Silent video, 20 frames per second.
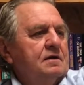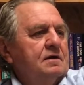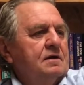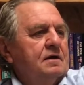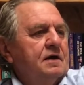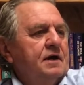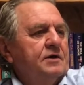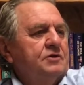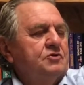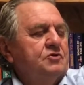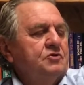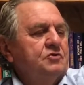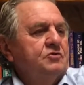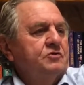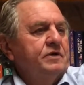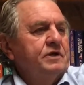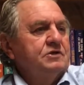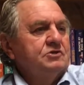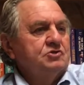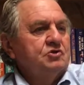I do
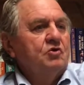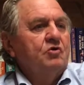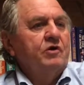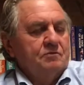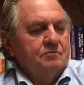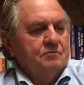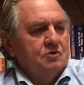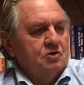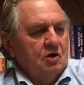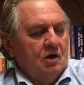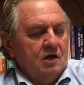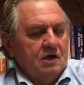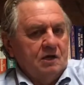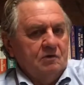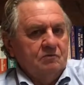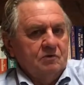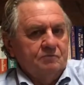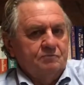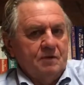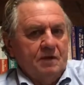enjoy talking
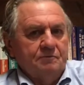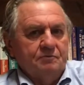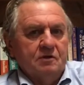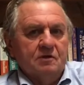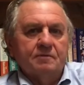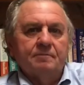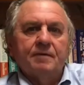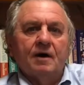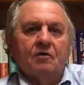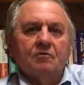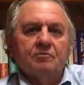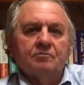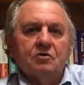with people about